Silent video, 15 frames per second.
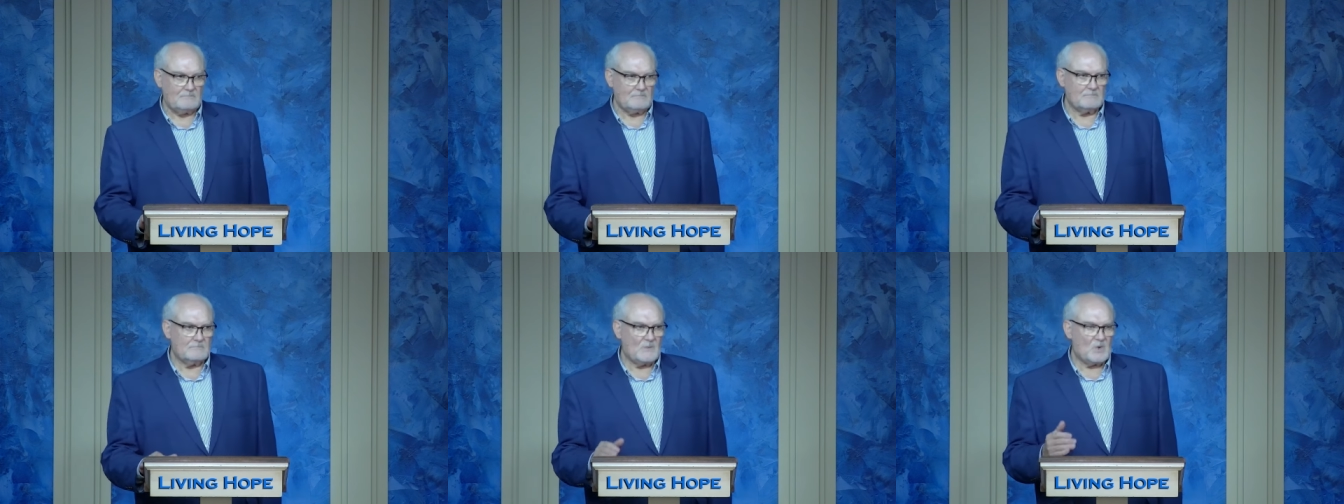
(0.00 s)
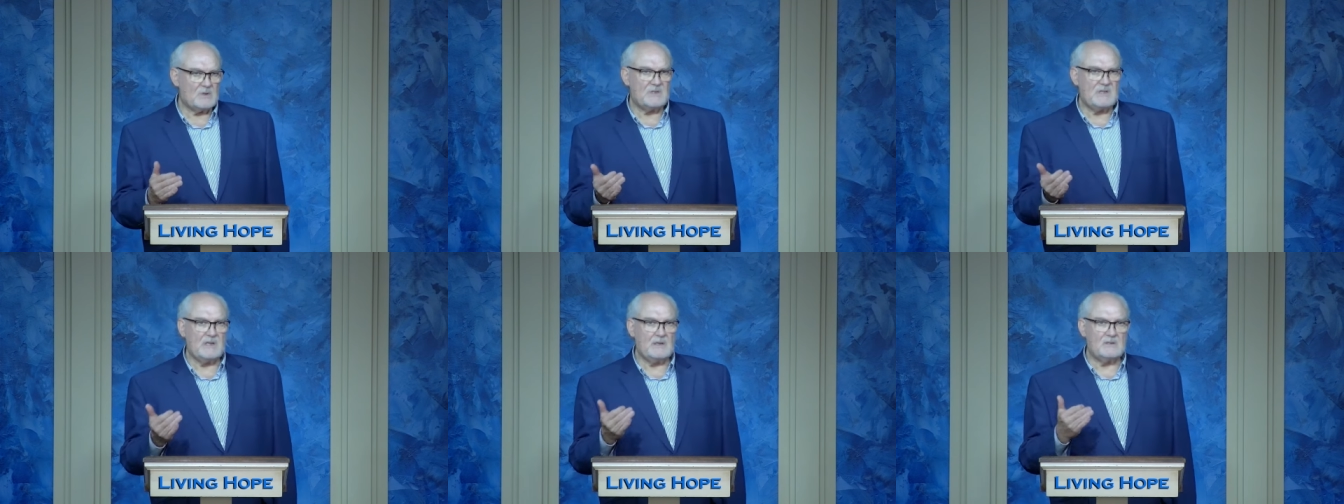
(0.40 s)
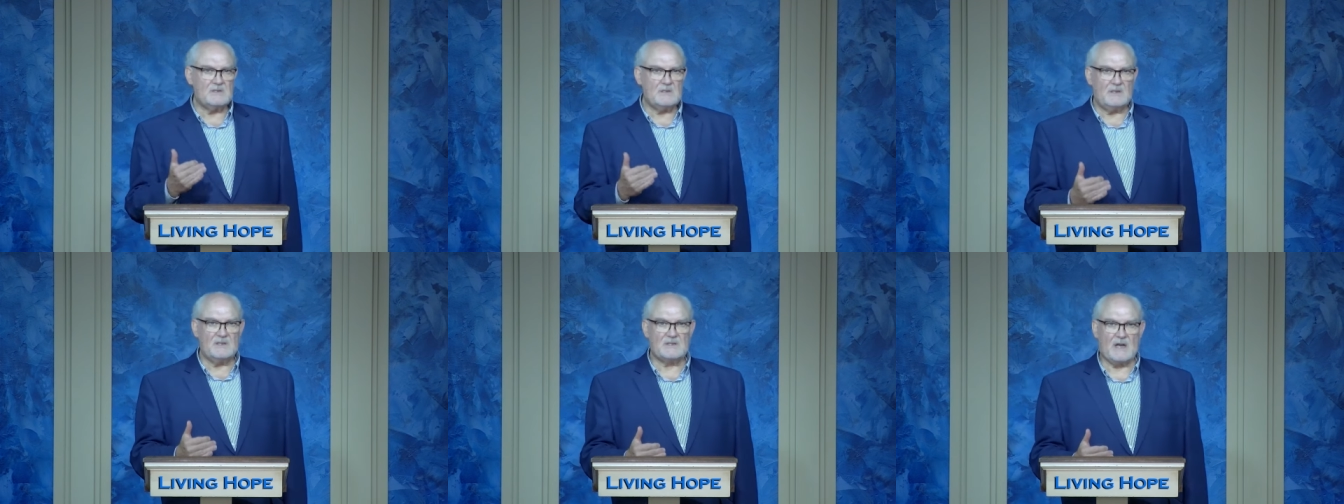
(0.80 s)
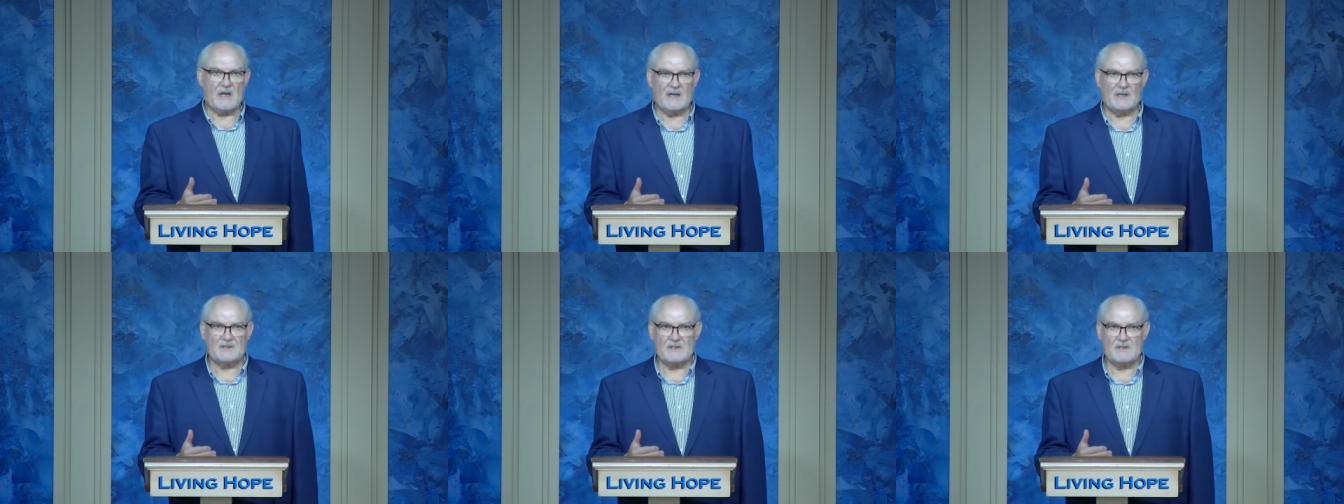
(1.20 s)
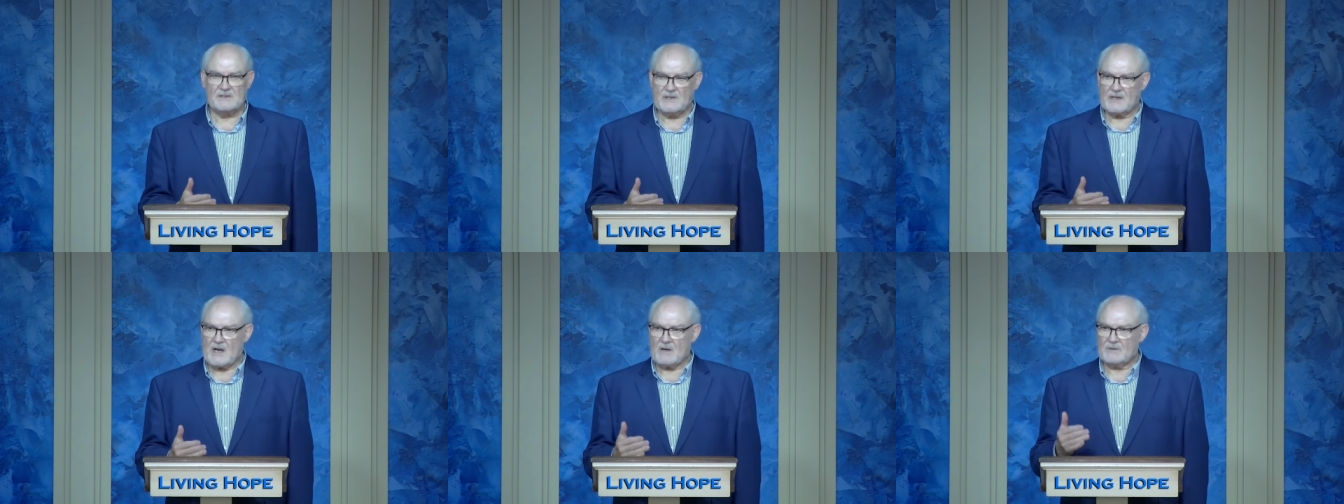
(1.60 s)
And with tears in his eyes, he
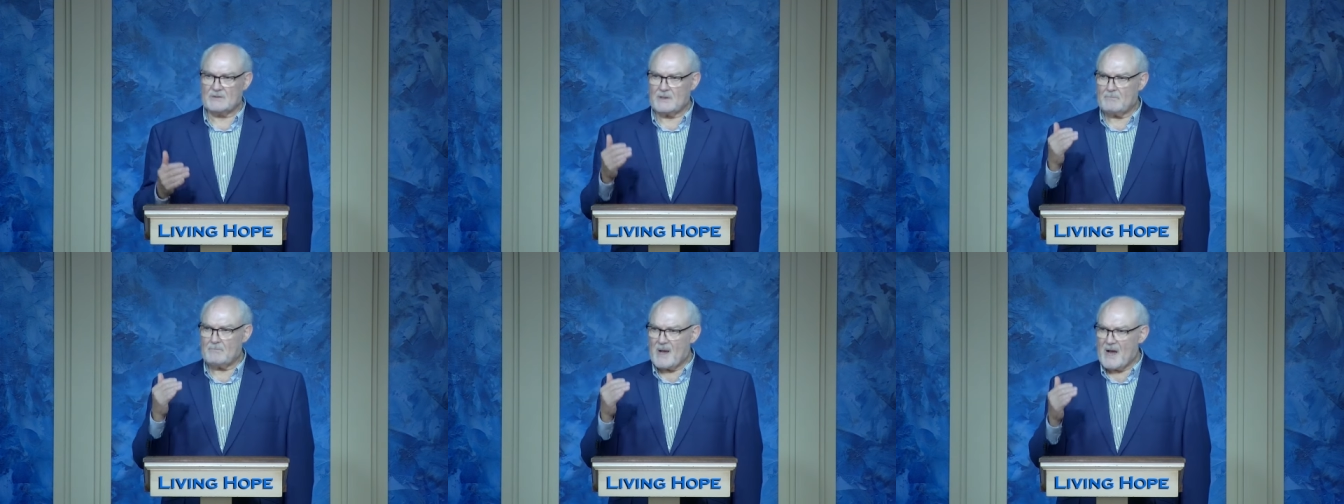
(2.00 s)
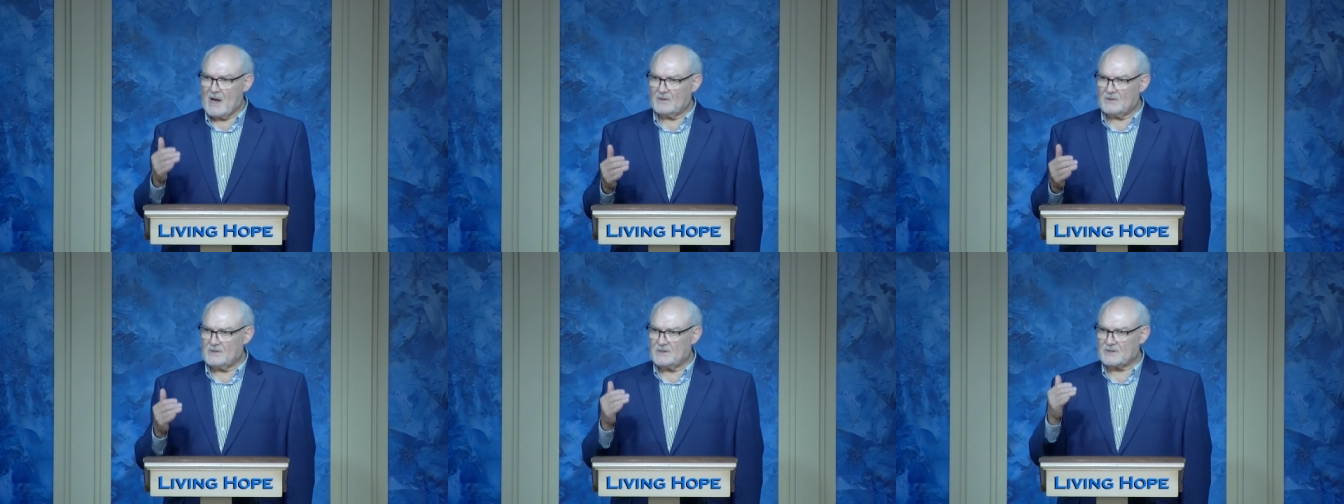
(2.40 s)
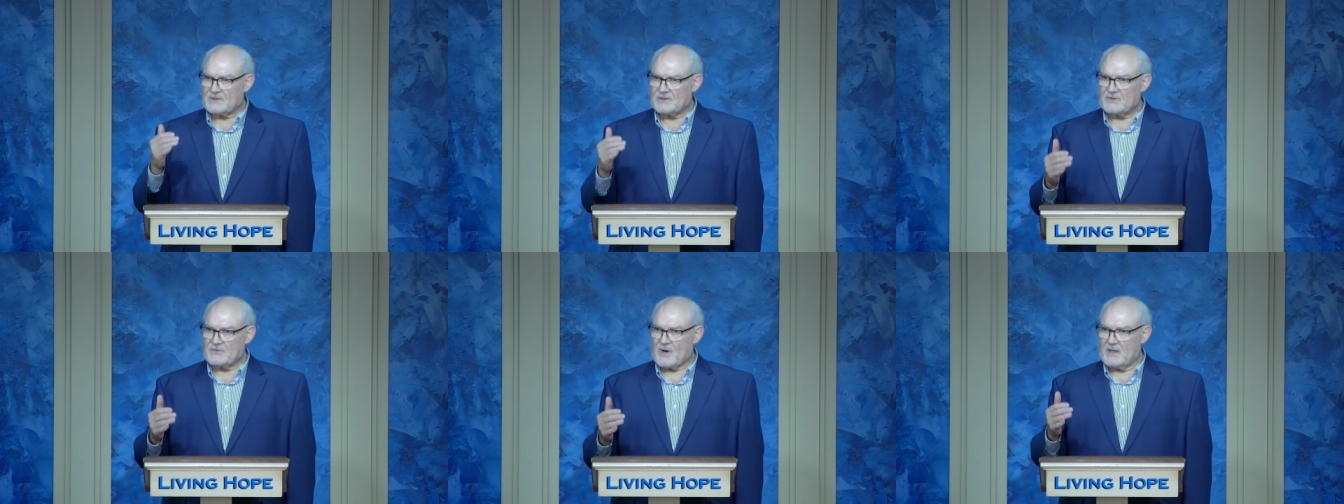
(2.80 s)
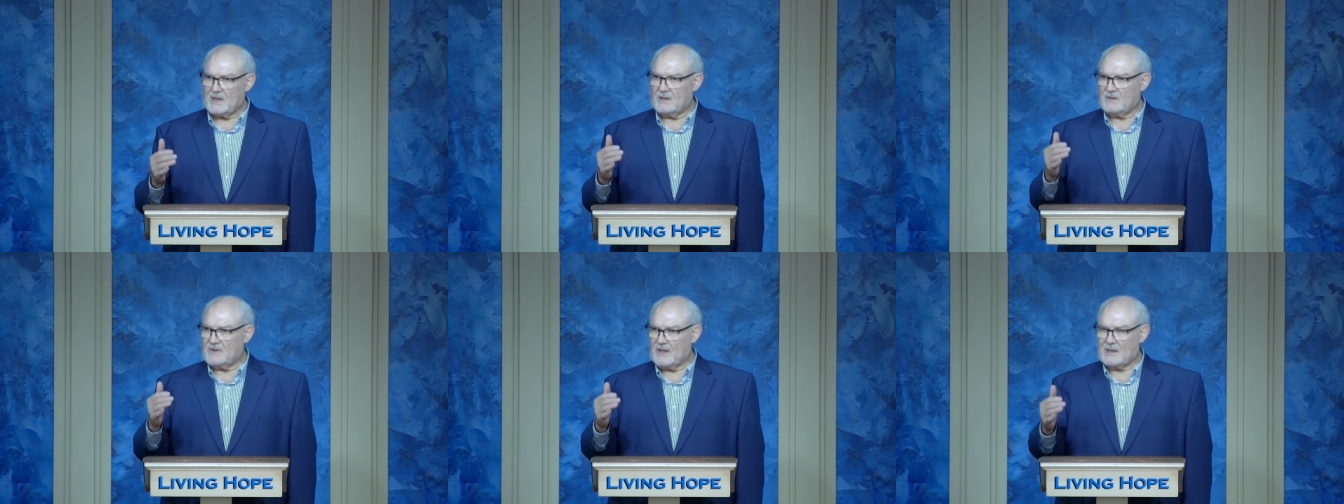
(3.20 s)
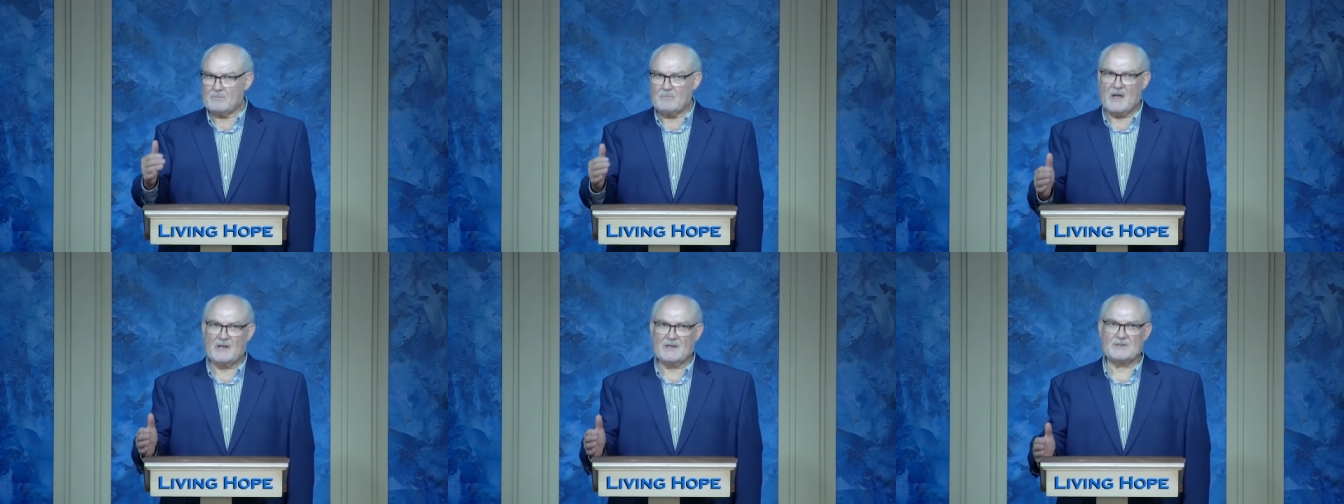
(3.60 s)
said, I was about to strike that
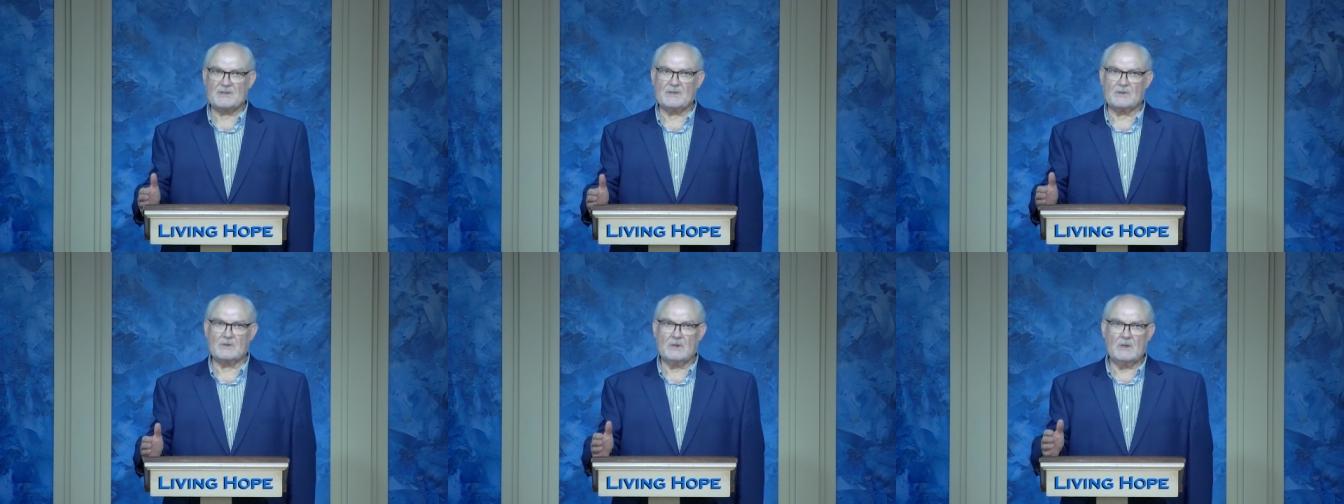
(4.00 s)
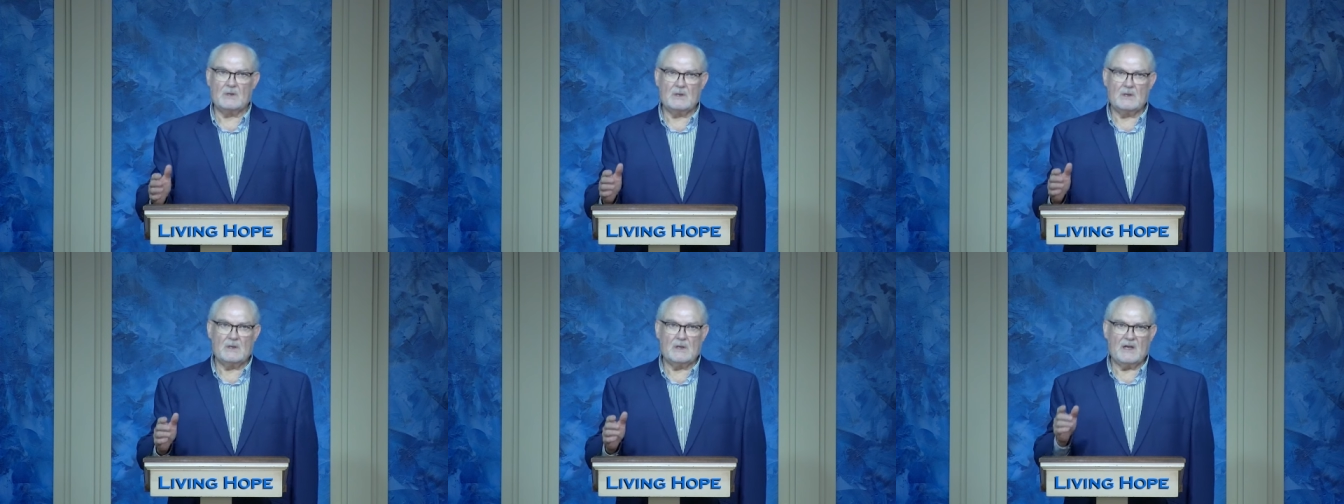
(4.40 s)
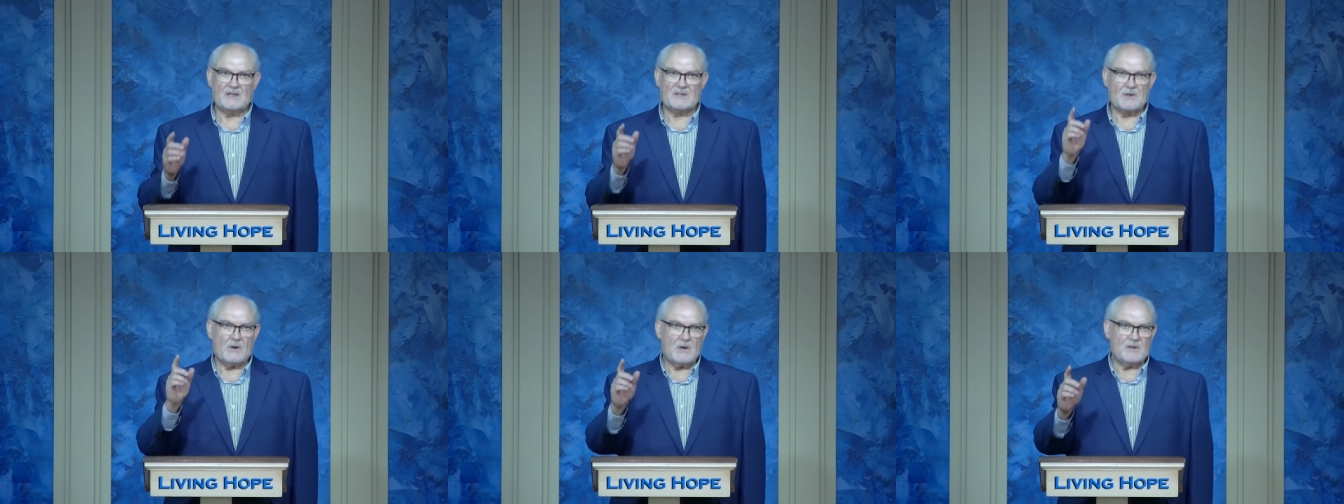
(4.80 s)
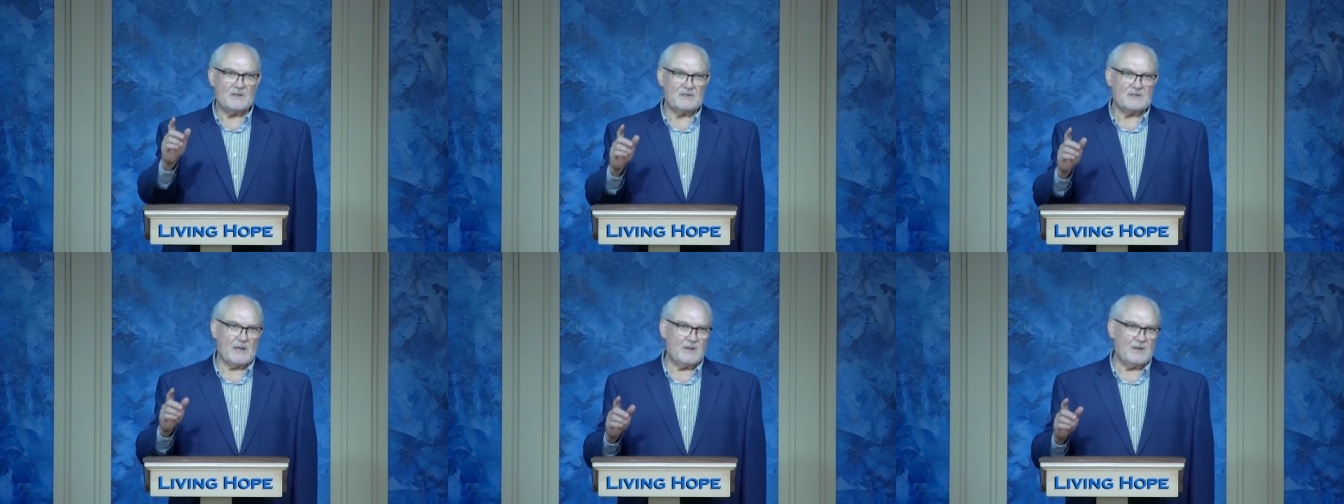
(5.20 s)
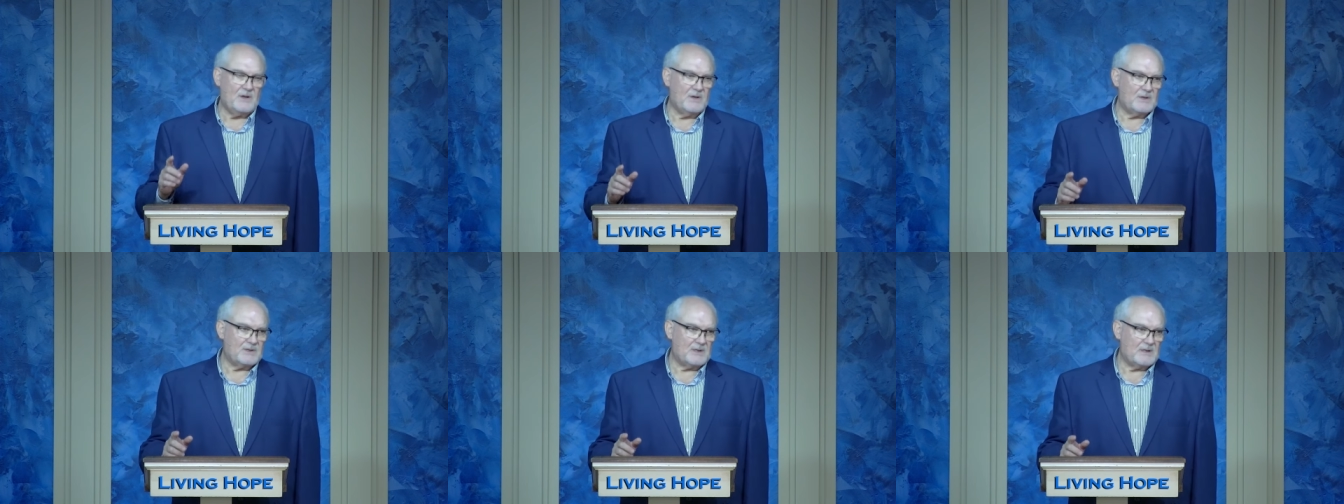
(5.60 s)
pastor as hard as I
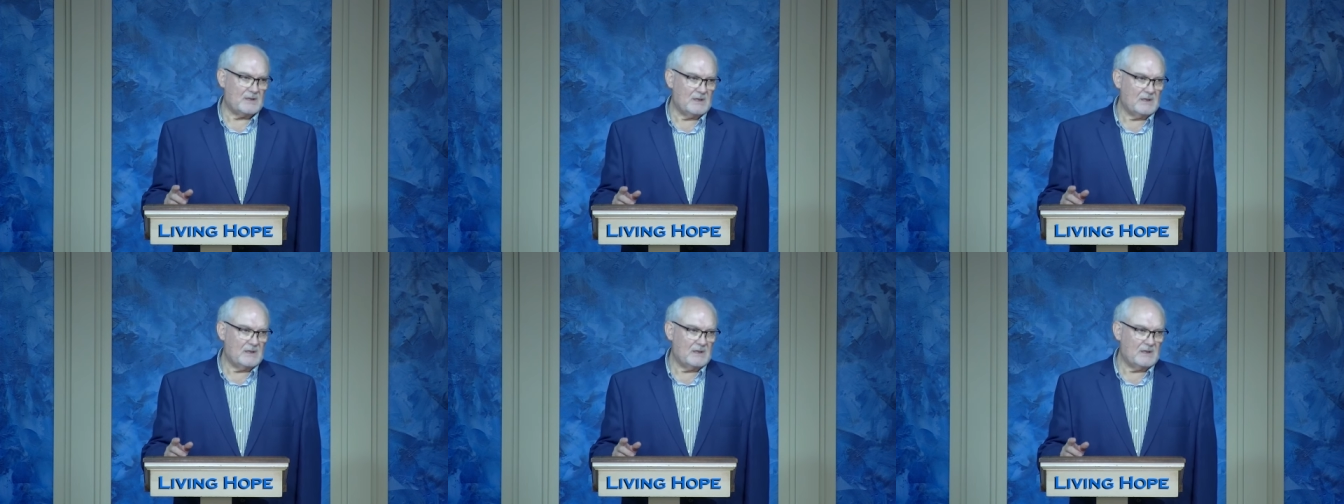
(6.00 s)
could,